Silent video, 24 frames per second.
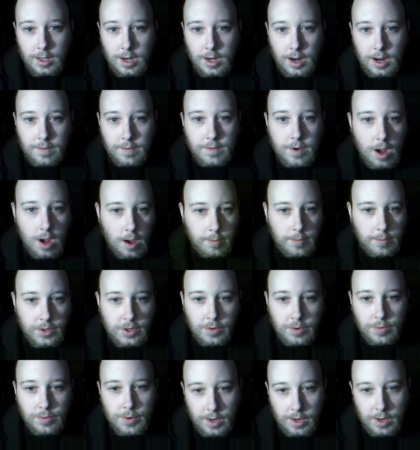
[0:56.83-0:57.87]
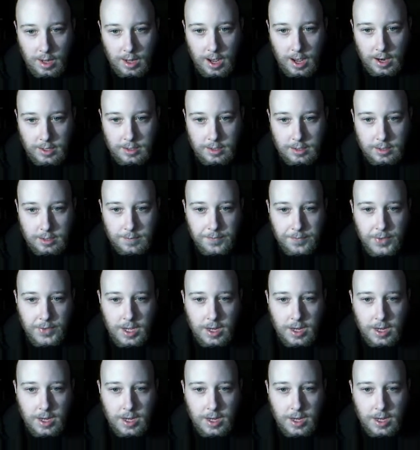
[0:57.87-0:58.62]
that I've come to realize.